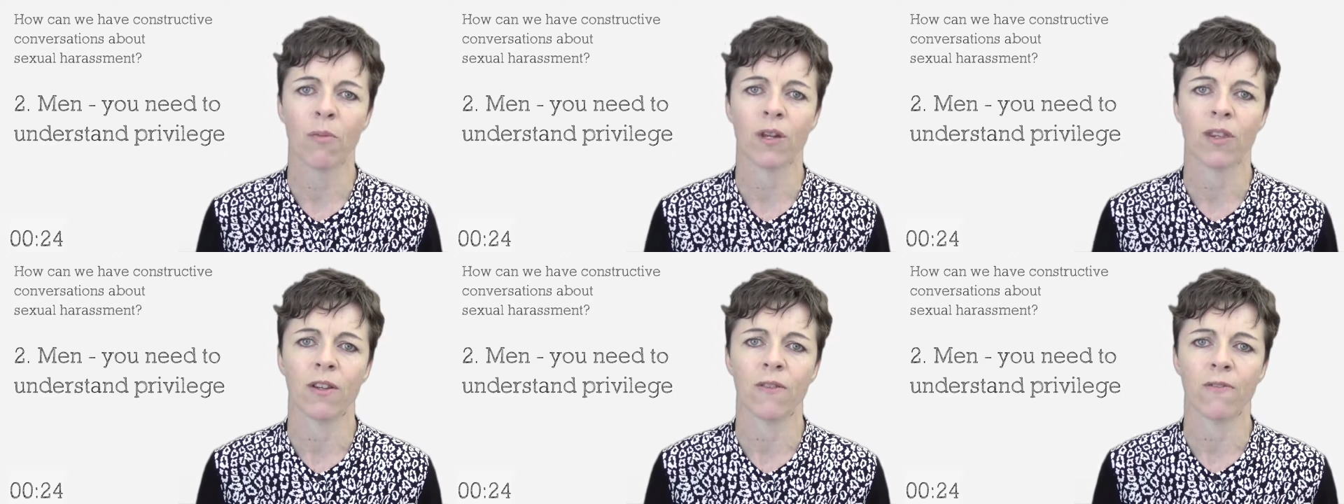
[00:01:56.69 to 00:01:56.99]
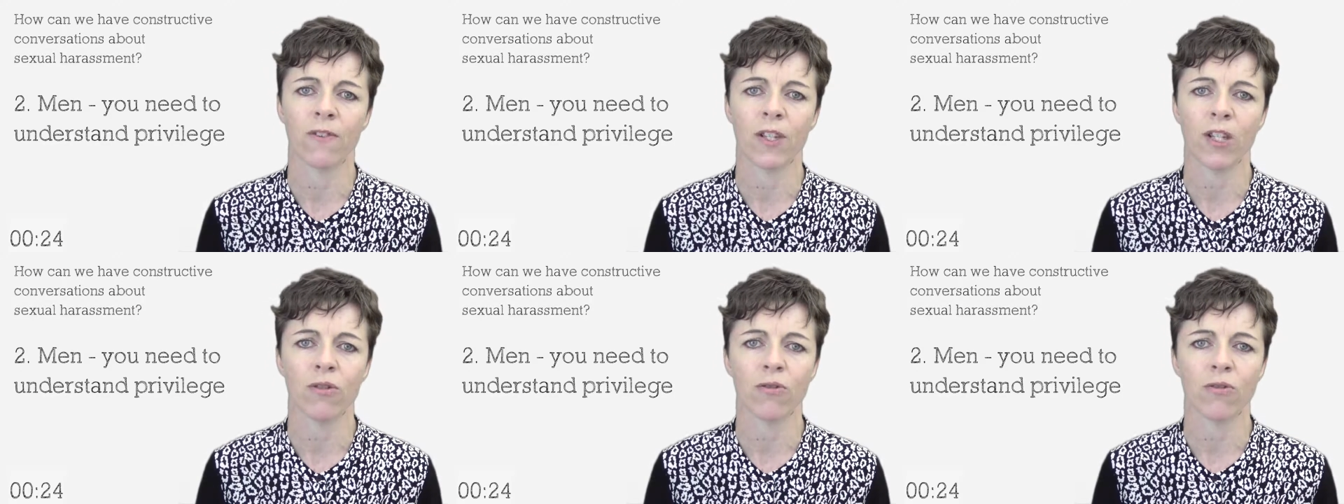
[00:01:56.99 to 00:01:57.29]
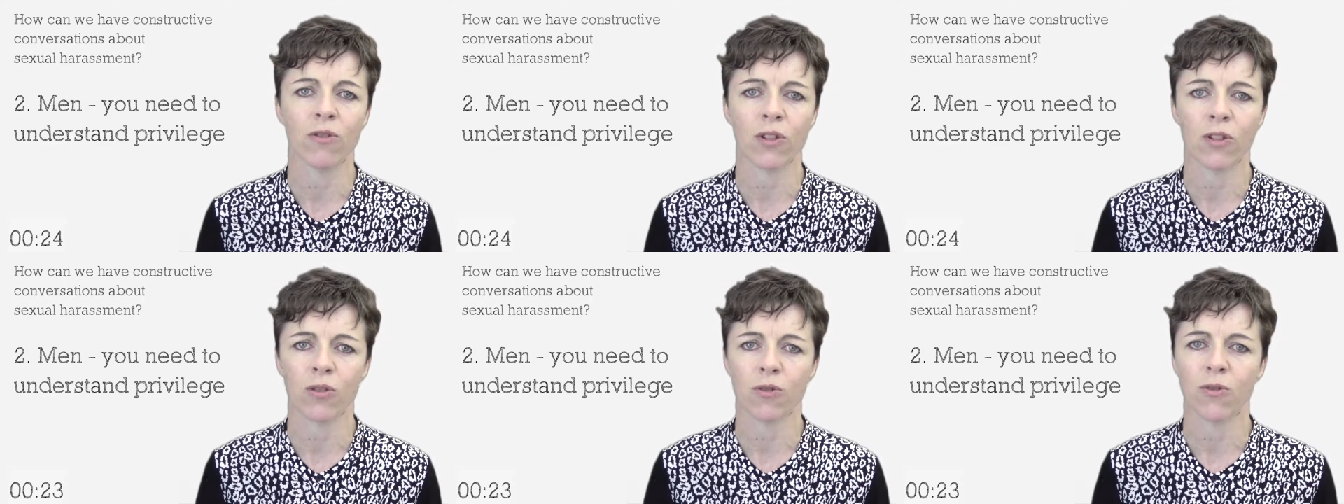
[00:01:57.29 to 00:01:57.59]
with a
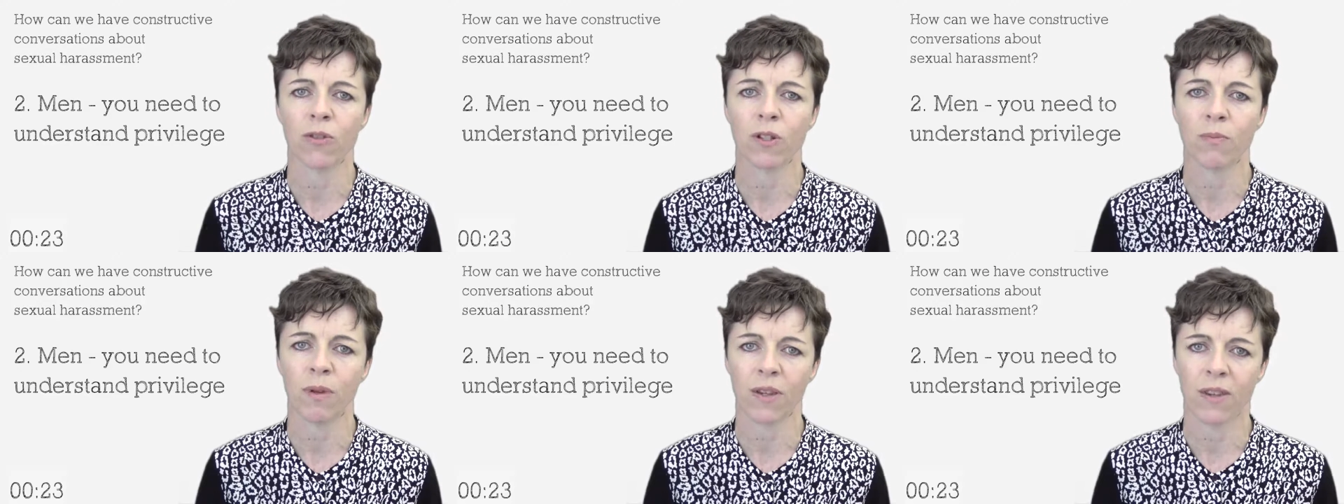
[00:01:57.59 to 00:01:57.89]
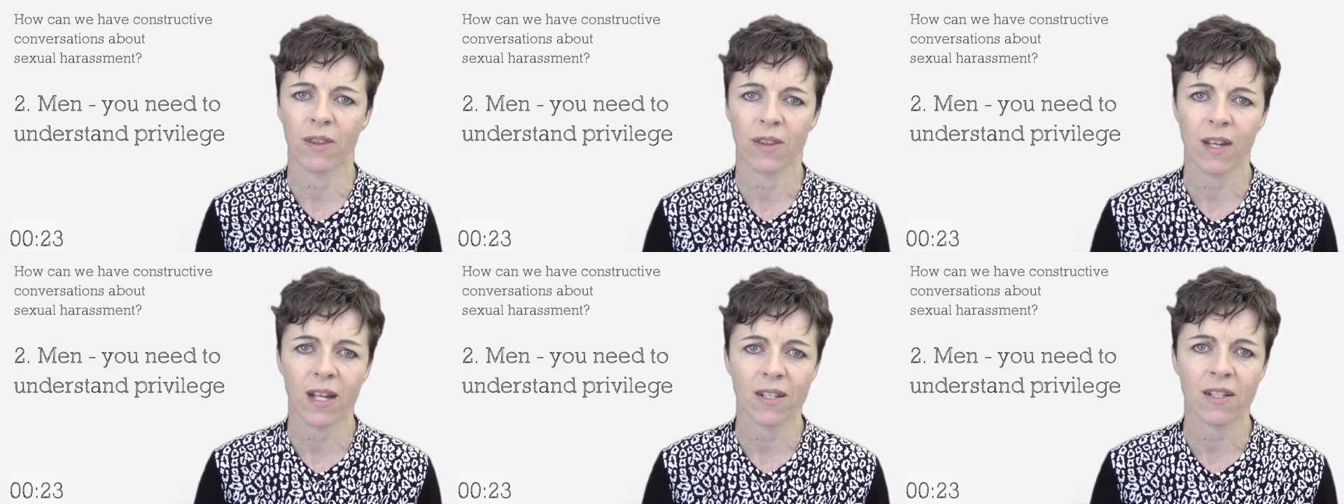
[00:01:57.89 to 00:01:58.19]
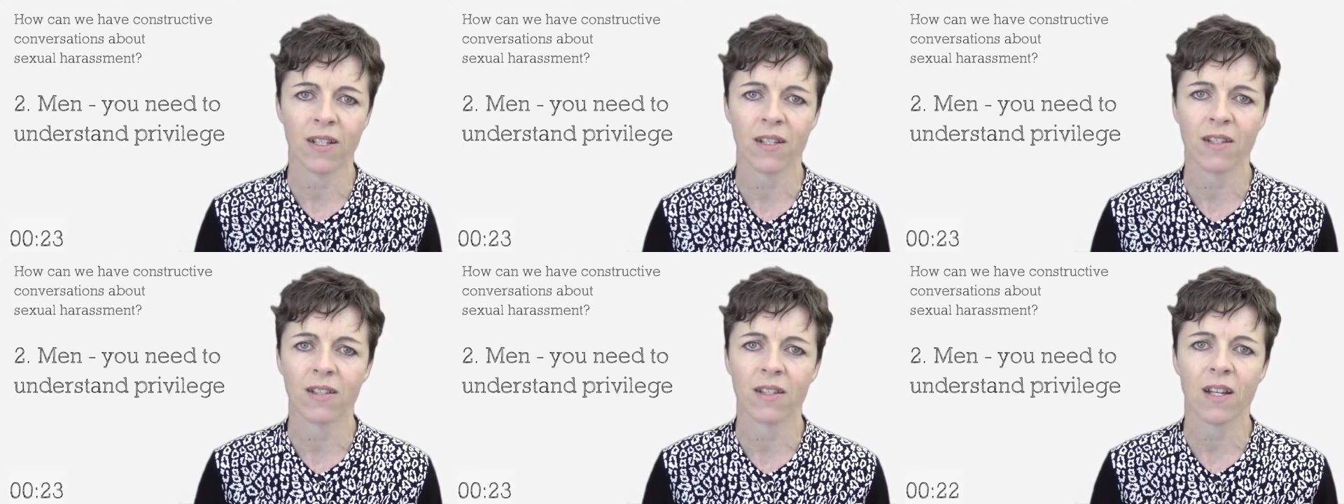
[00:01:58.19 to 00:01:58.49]
few short,
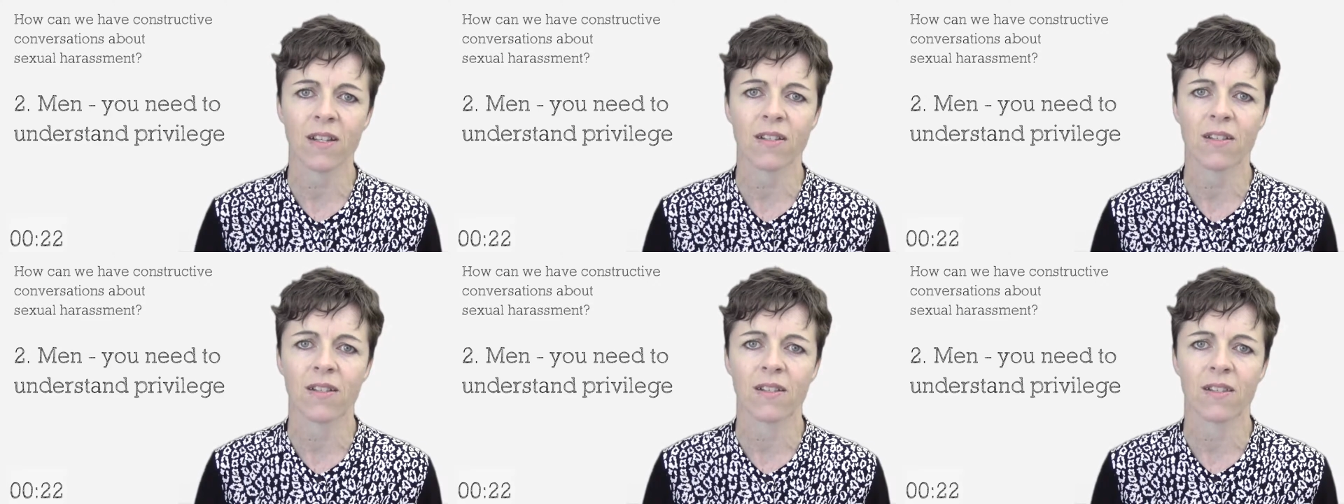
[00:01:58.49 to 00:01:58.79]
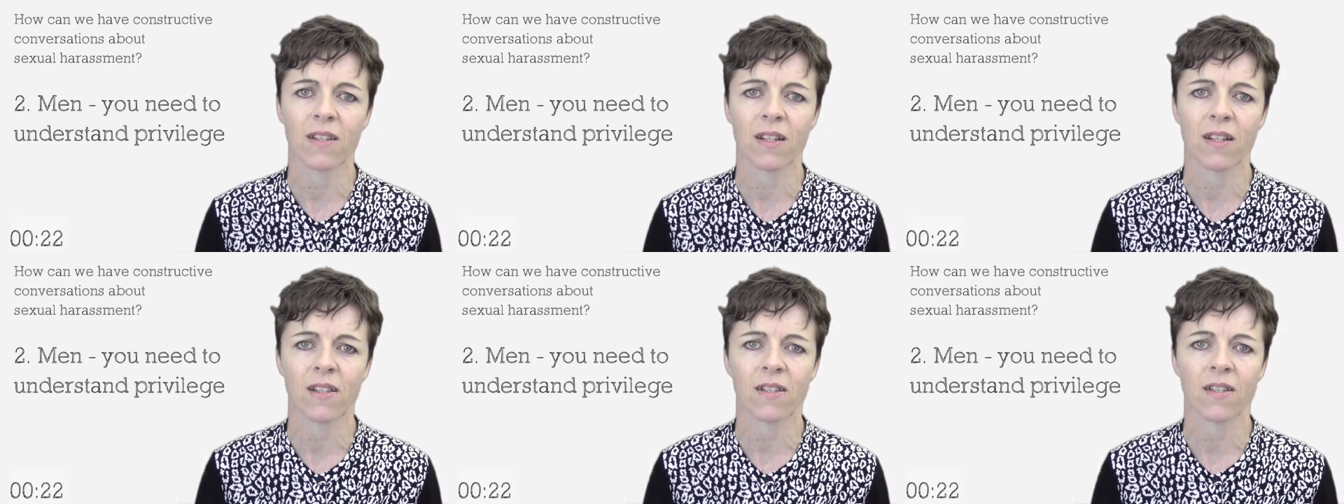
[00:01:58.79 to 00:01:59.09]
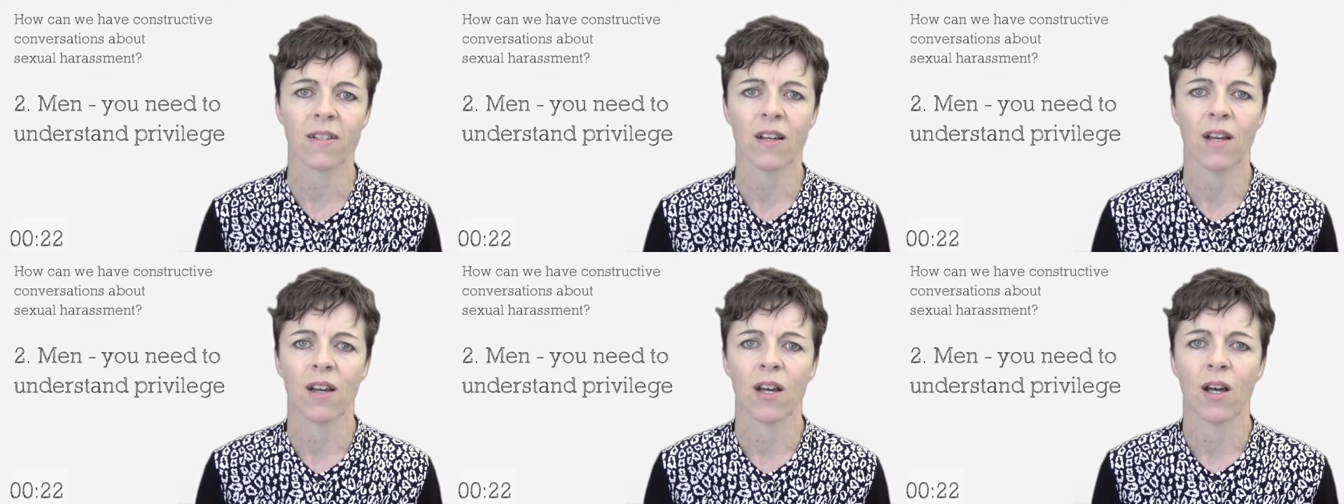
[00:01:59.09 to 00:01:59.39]
pathetic sentences,